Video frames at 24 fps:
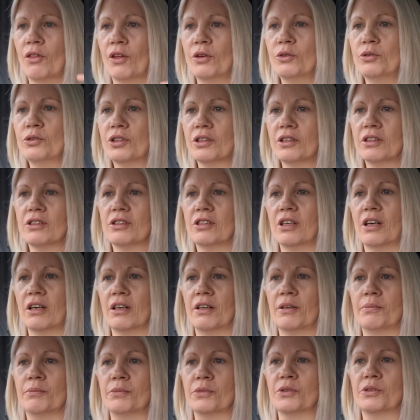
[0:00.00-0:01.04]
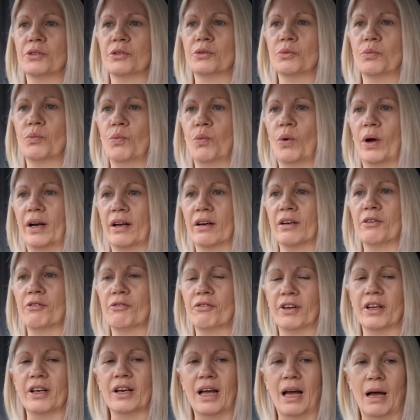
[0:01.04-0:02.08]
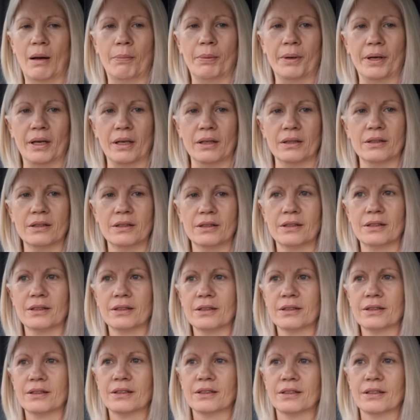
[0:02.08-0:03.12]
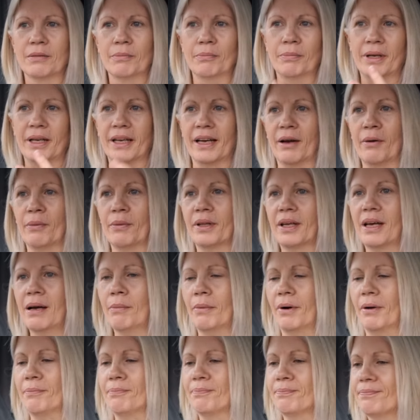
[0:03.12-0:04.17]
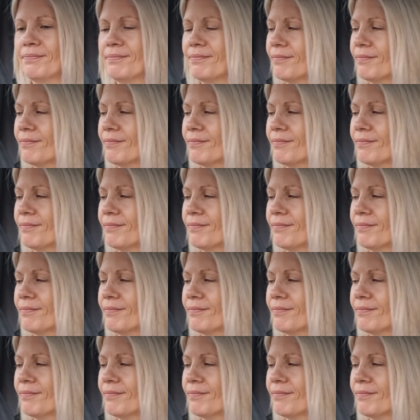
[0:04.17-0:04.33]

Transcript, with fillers: those are the times when I feel happiest being out with the camera.